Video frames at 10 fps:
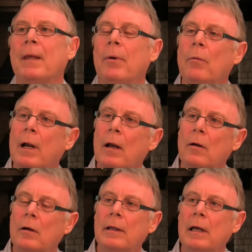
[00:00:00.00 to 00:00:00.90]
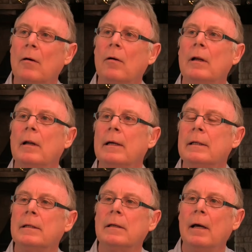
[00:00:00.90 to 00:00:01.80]
but when I look at that oil
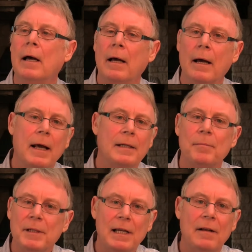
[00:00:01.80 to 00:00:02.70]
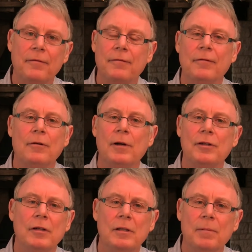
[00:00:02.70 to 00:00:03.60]
light, I ask myself
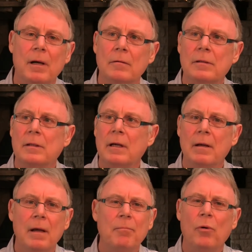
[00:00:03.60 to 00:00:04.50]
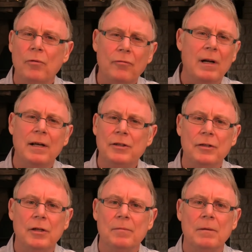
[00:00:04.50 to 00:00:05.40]
questions about important
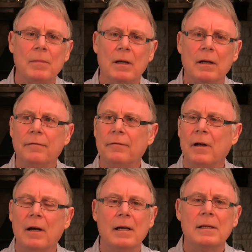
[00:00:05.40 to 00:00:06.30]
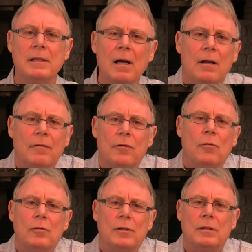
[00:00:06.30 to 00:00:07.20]
relationships in my life. I start of
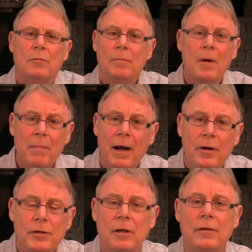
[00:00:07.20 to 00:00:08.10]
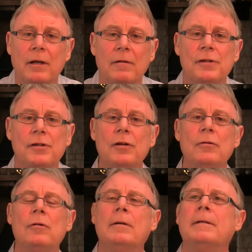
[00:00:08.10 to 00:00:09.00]
course with my marriage. I think of Sue